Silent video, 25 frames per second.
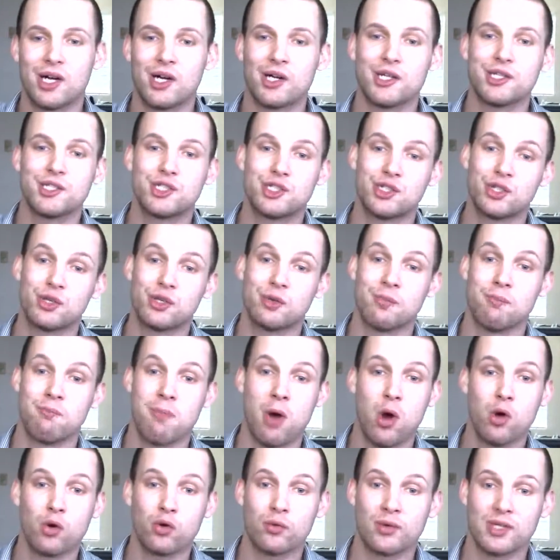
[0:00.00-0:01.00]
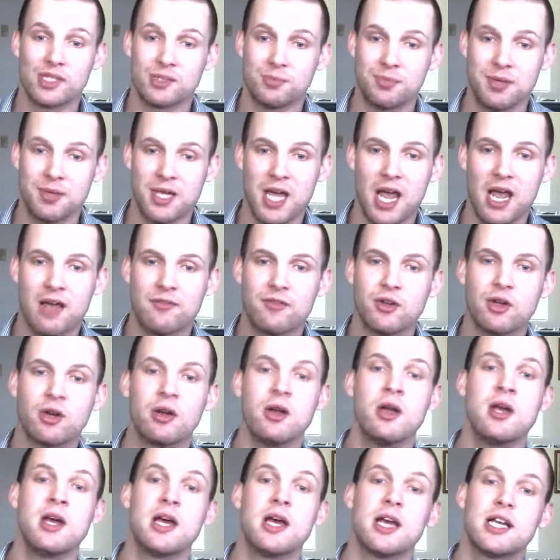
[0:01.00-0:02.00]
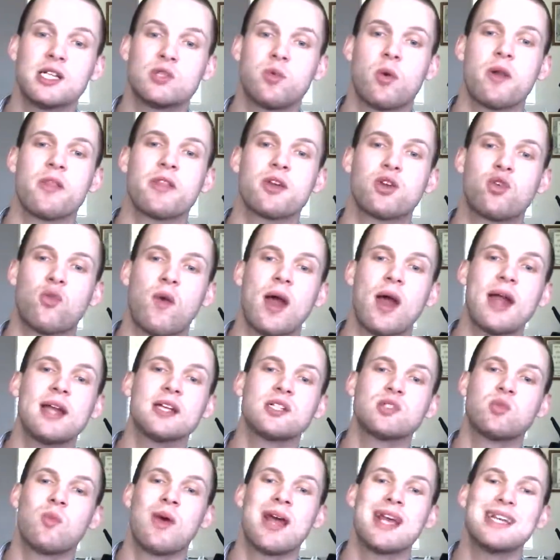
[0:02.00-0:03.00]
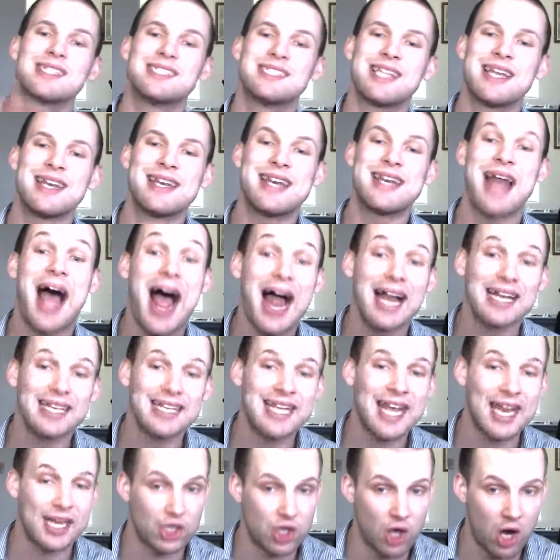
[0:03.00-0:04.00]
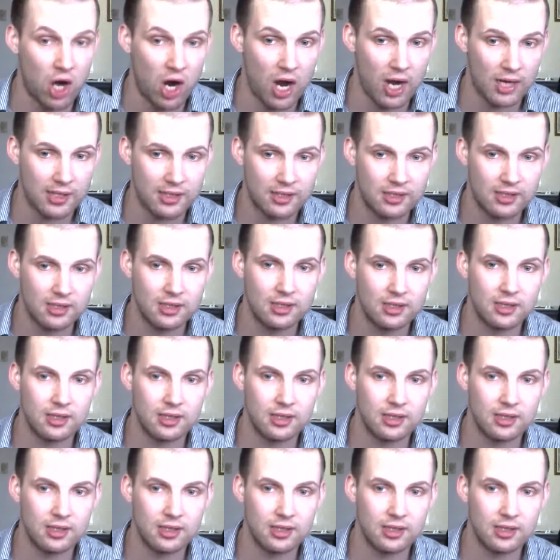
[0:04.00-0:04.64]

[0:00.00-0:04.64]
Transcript: uninsured motorist behavior is one of the greatest ways to not get caught.